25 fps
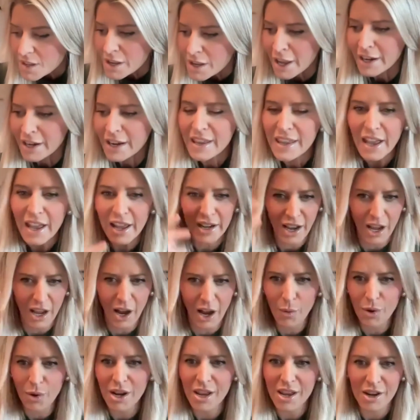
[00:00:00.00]
And again,
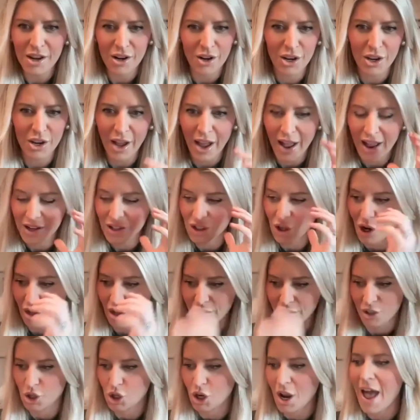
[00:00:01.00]
I want to hear you guys on
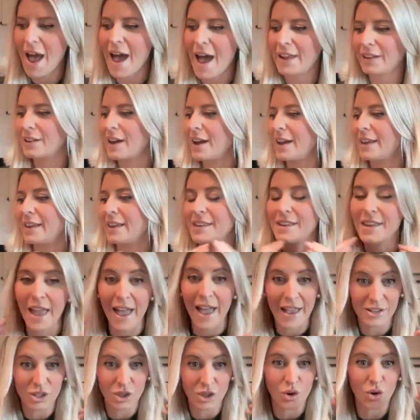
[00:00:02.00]
the chat like,
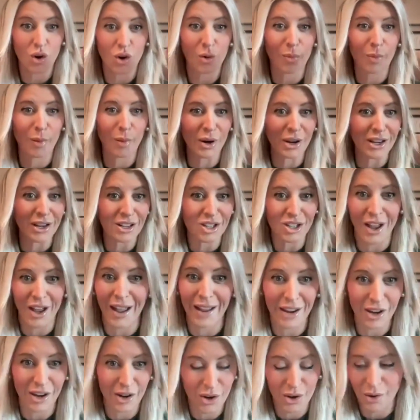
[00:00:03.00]
yes, girl, preach.
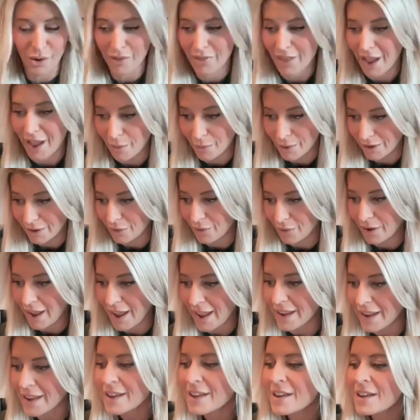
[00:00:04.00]
I hear you on that one.
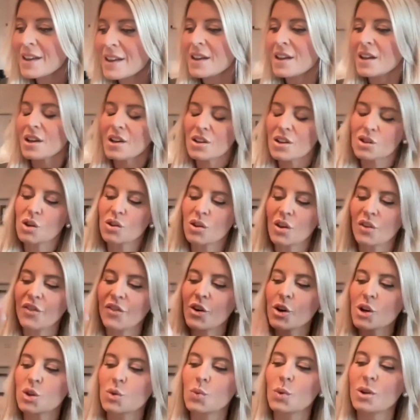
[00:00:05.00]
Okay. So the
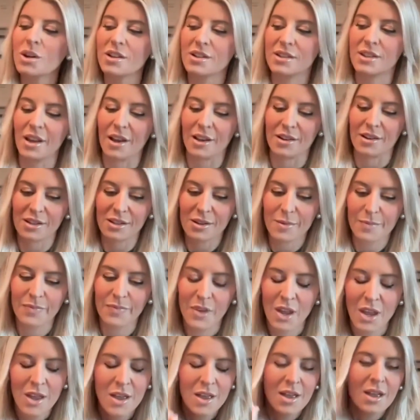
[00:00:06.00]
first one is this
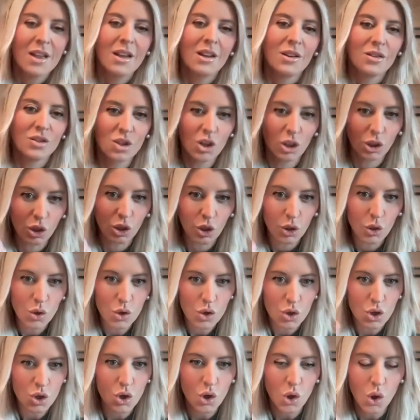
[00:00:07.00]

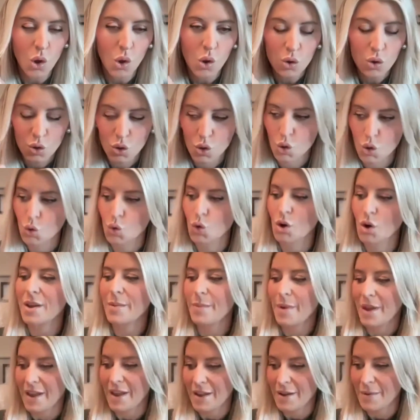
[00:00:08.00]
delusional
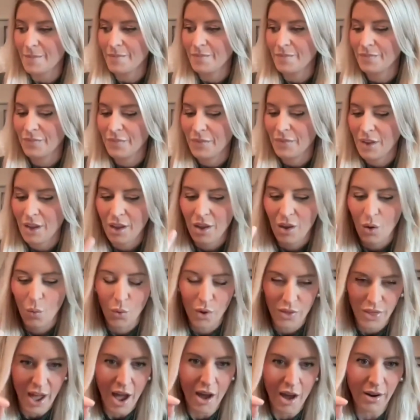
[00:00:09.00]
dreaming
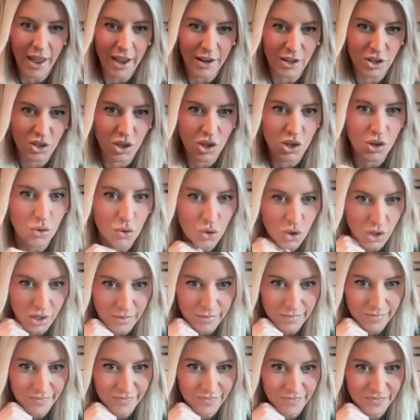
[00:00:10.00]
without execution.
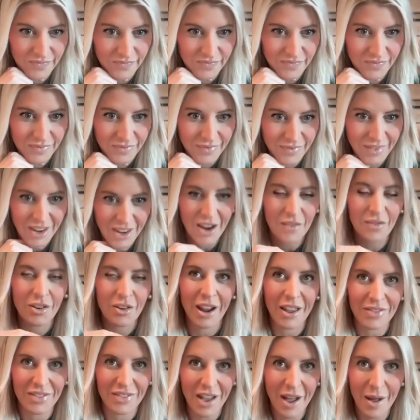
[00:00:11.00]
You ever
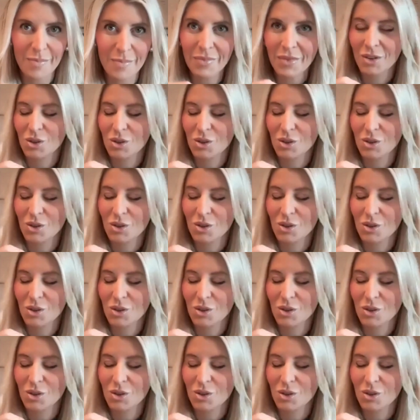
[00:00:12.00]
get that?